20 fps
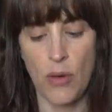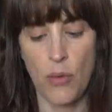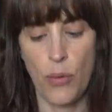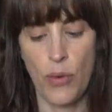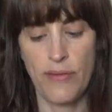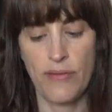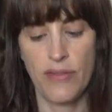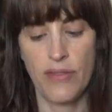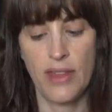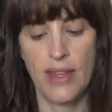
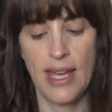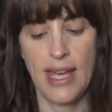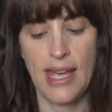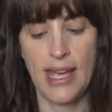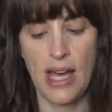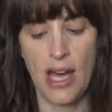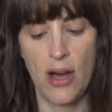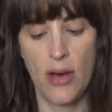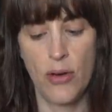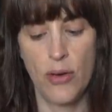with the
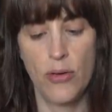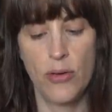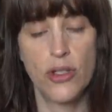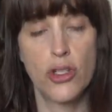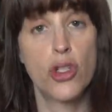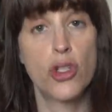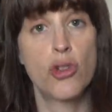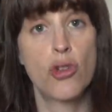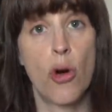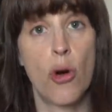code
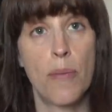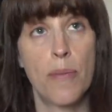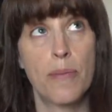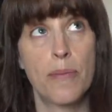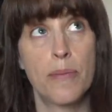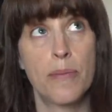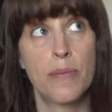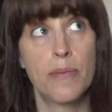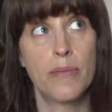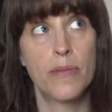
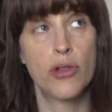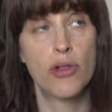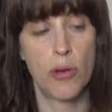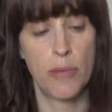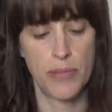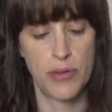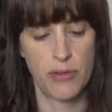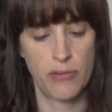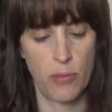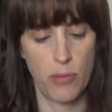
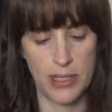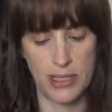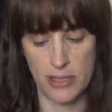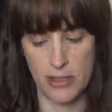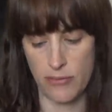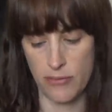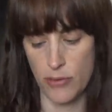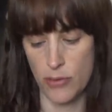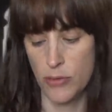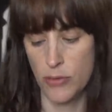Drops of
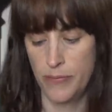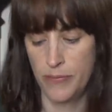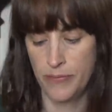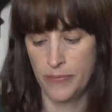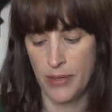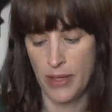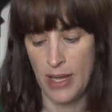Wonderful.